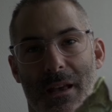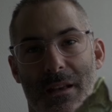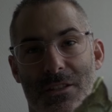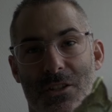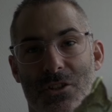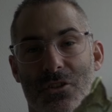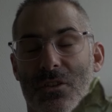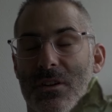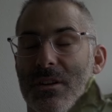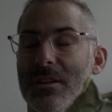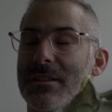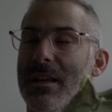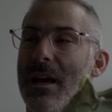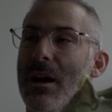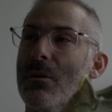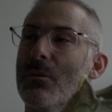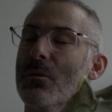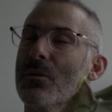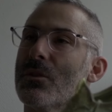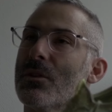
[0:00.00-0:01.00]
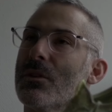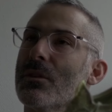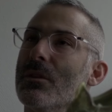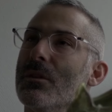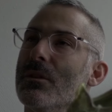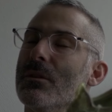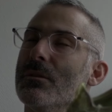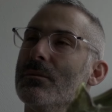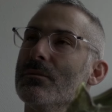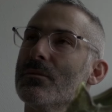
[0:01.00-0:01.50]
this is going to sound
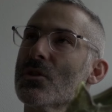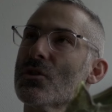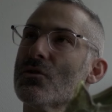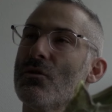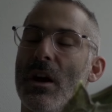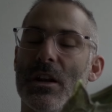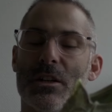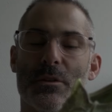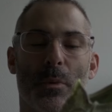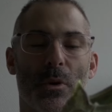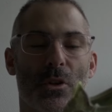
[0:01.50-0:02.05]
strange,